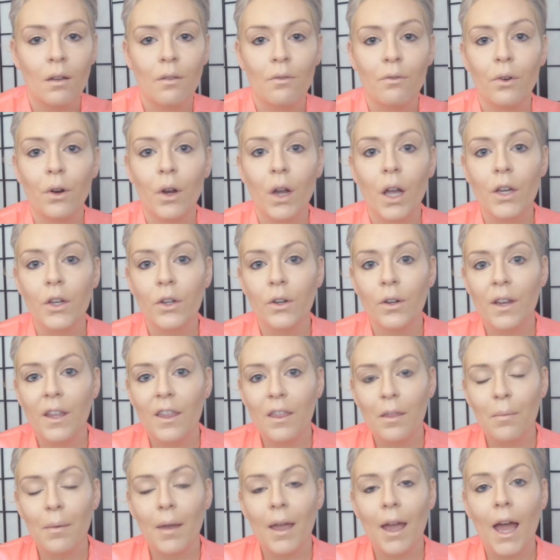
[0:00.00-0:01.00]
For
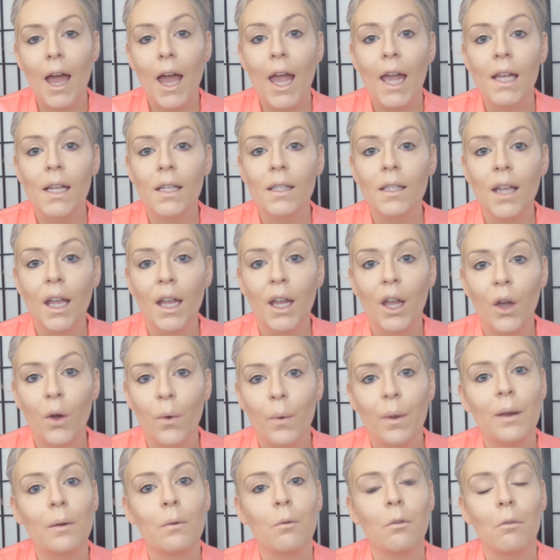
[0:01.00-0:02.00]
underneath my eyes, I
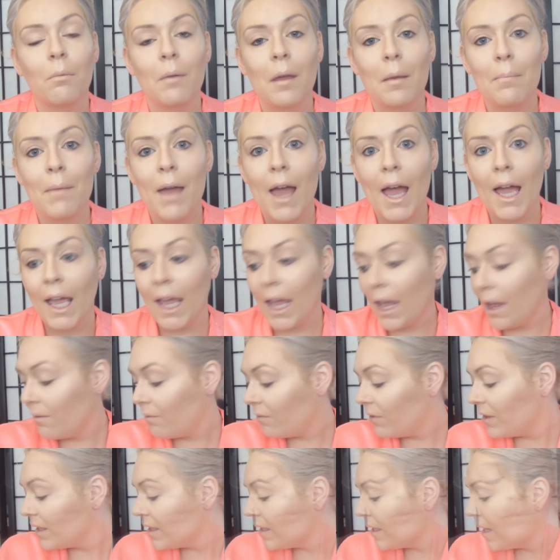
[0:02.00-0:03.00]
go in with my MAC
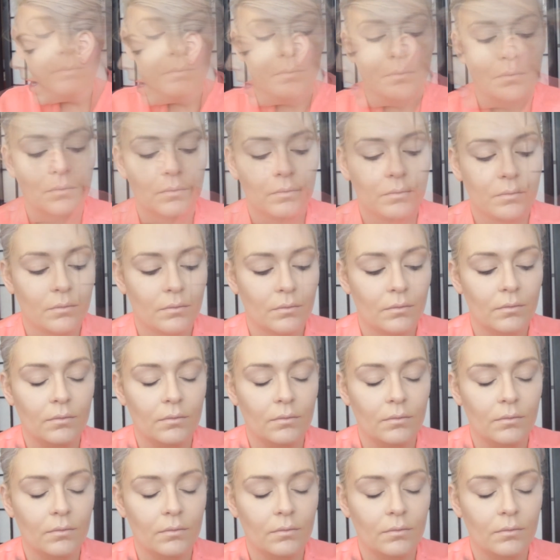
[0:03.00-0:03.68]
Emphasize.